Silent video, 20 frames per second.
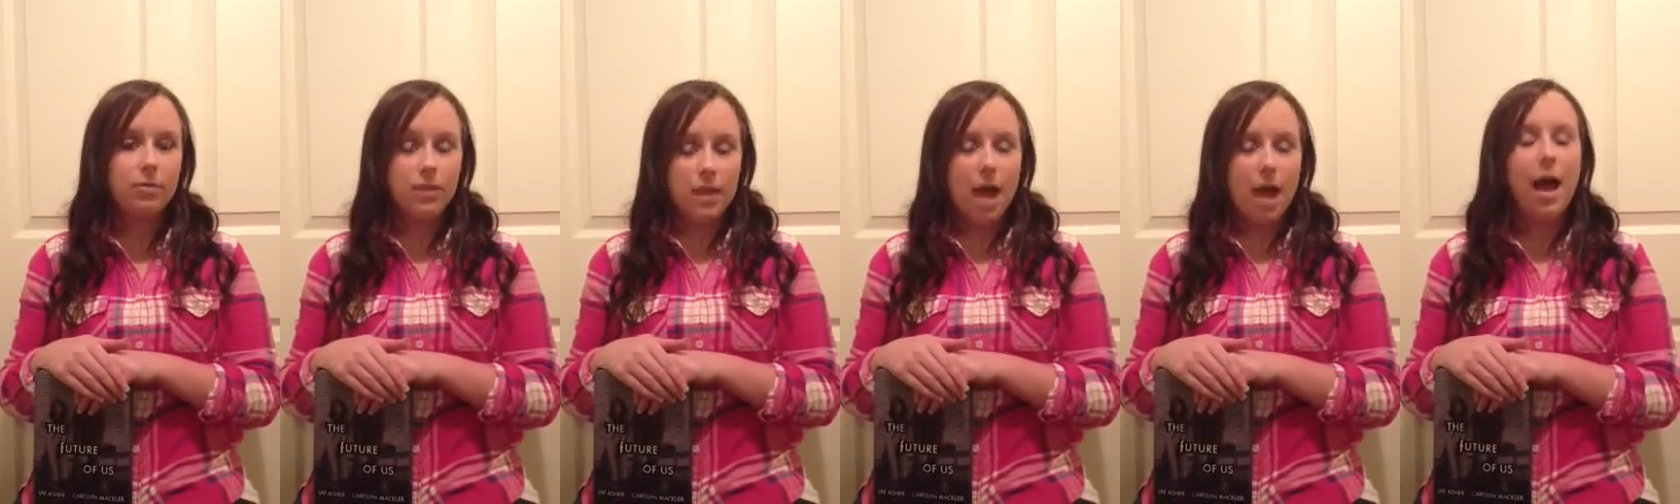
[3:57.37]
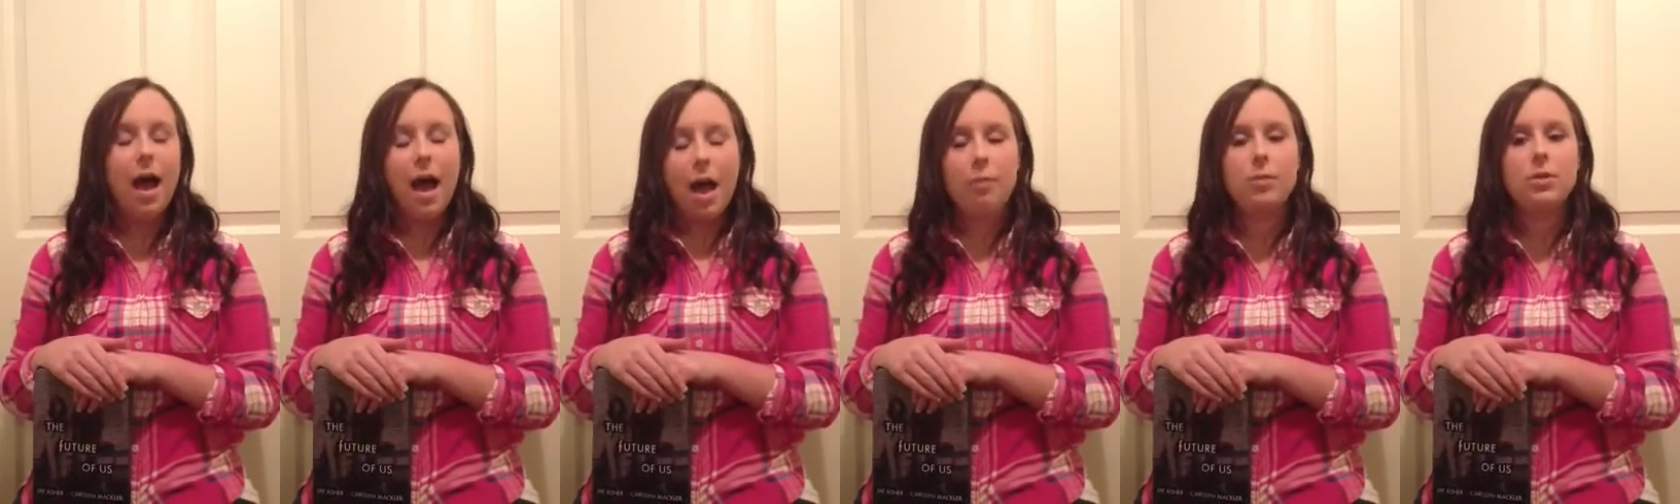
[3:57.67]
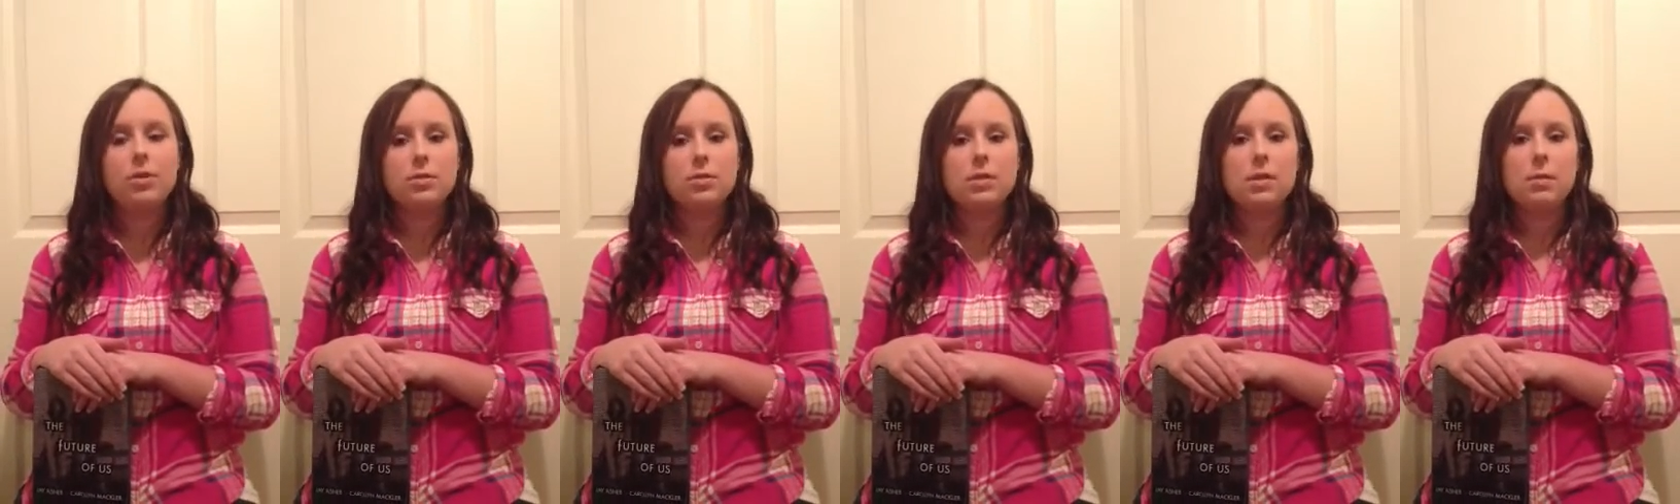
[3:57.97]
yeah, I would
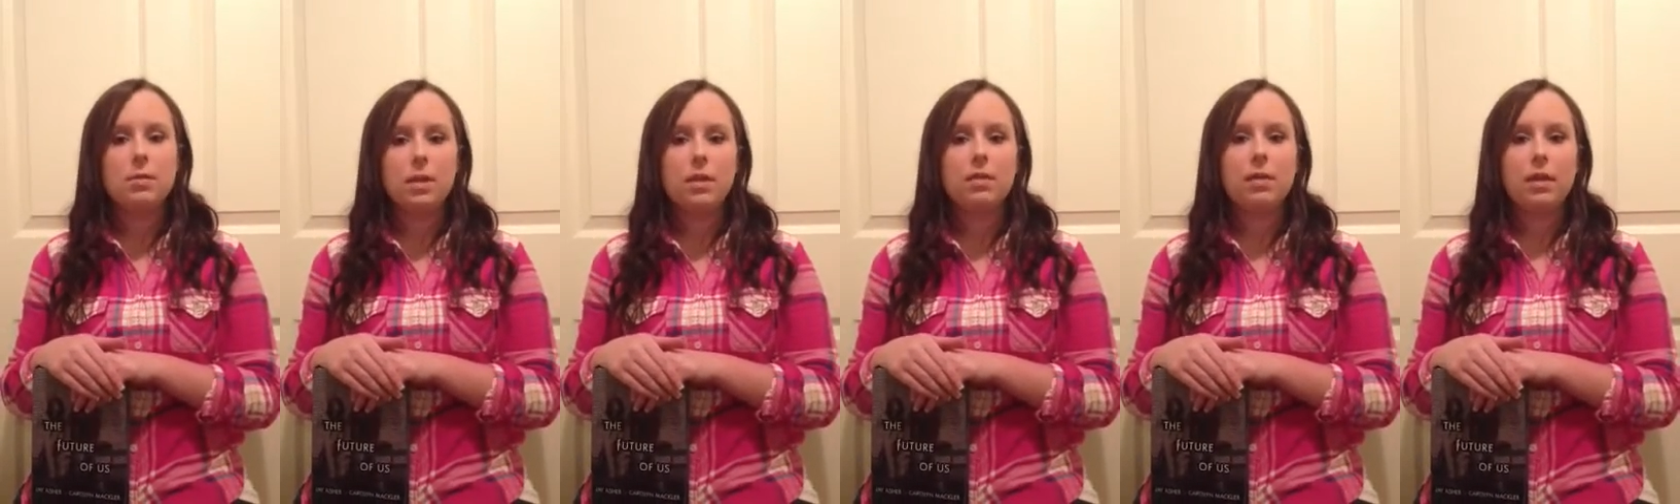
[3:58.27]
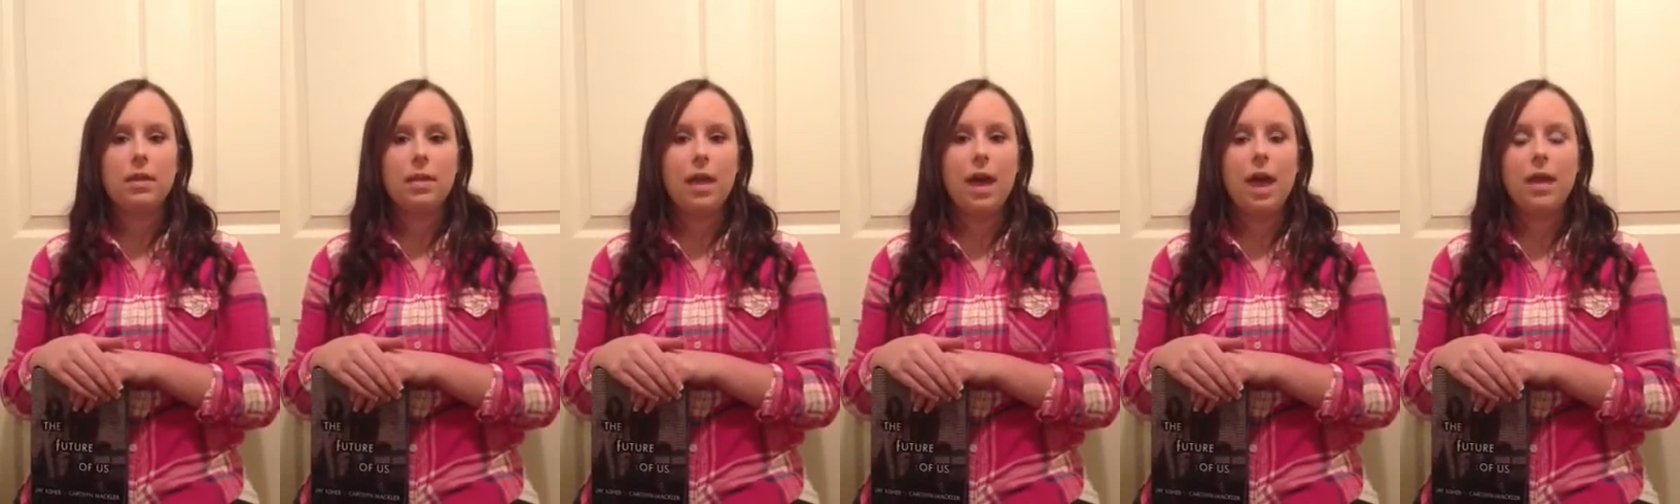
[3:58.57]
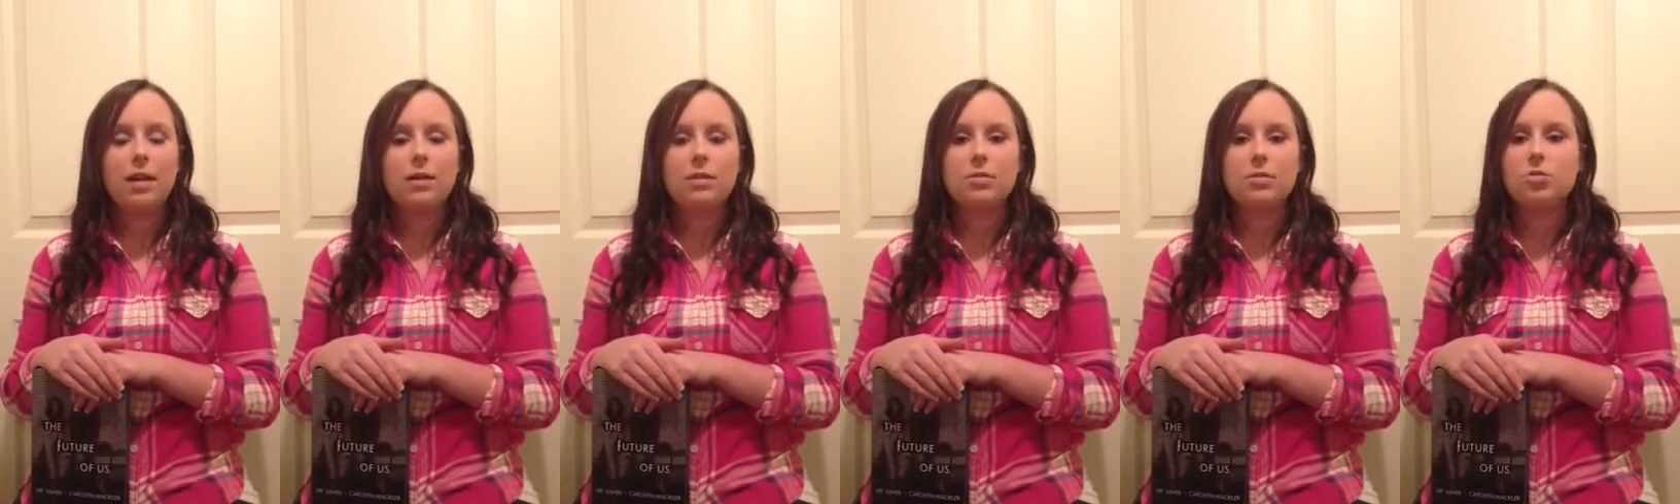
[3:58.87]
do something like
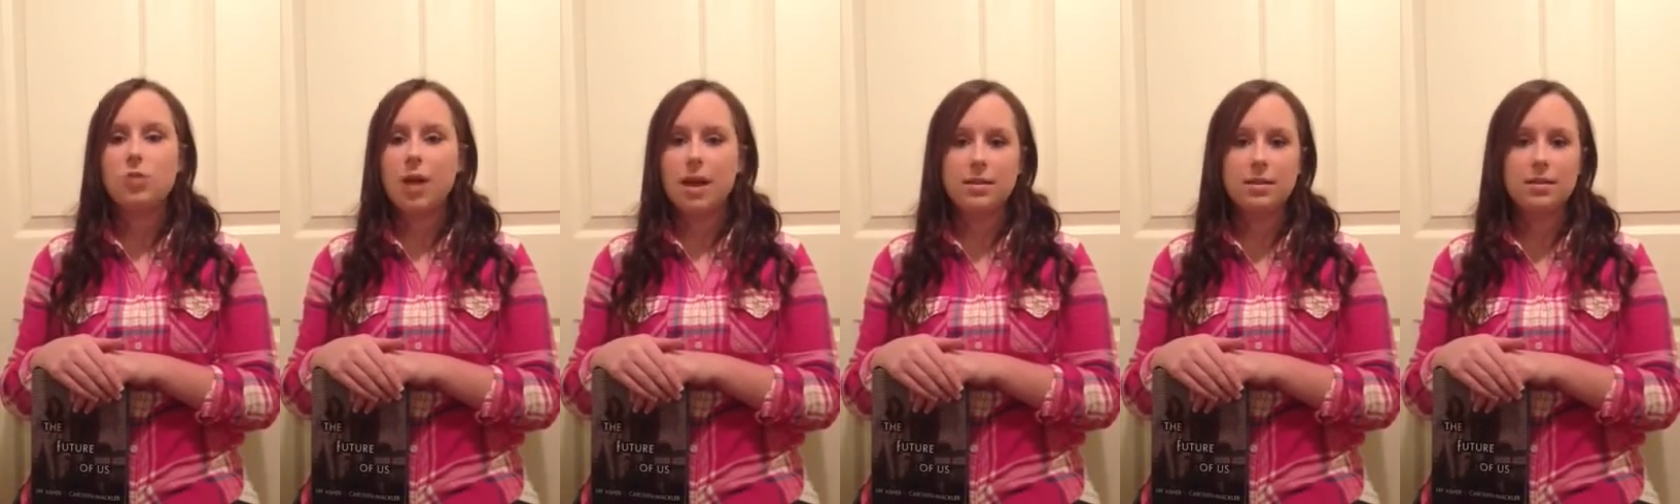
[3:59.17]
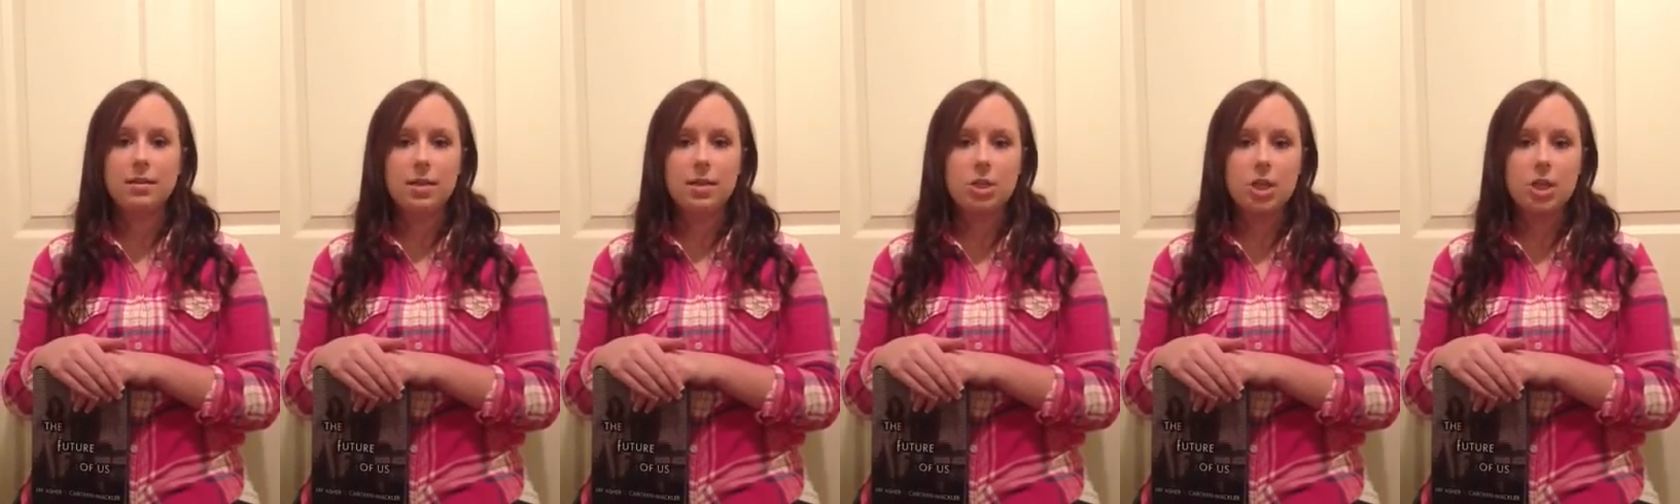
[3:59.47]
that and drastically